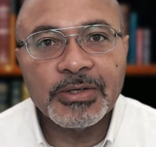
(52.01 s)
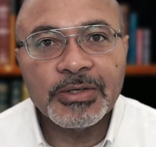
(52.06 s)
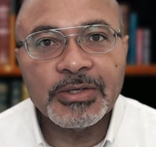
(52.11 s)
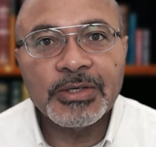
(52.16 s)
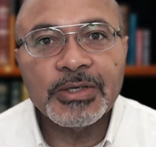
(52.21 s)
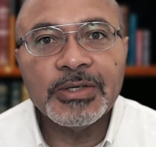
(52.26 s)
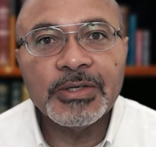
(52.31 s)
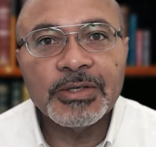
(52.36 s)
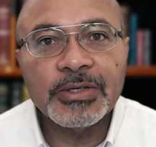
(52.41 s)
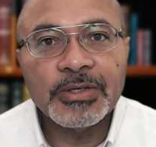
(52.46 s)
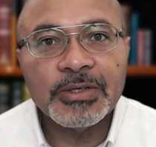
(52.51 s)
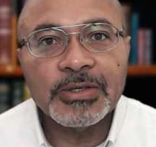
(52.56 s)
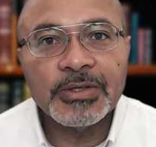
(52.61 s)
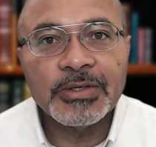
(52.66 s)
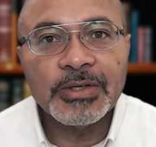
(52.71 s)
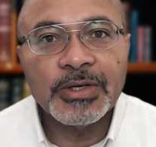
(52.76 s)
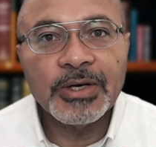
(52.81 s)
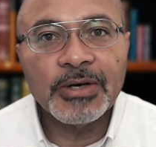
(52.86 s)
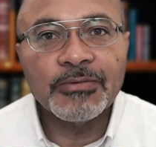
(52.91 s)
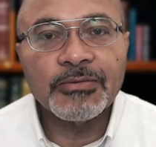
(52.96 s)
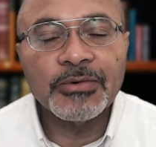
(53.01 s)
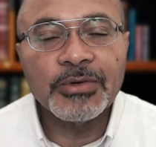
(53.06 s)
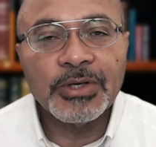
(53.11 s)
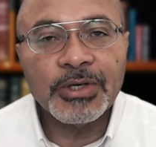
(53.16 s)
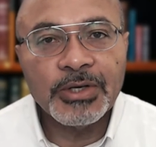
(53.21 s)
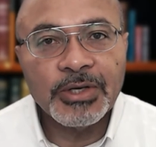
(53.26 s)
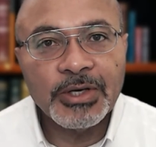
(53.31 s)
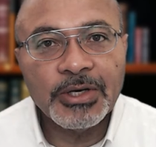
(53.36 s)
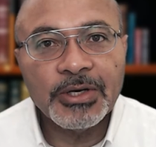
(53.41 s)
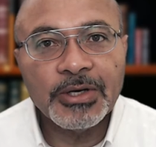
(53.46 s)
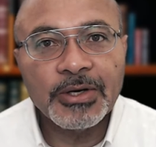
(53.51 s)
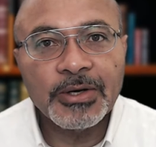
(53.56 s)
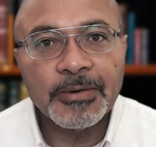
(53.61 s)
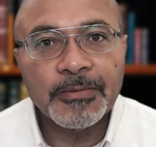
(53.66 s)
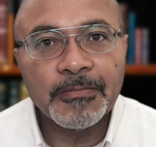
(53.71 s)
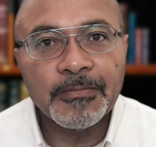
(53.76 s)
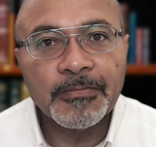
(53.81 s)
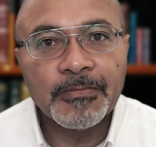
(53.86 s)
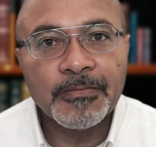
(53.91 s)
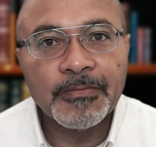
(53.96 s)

diseases every year.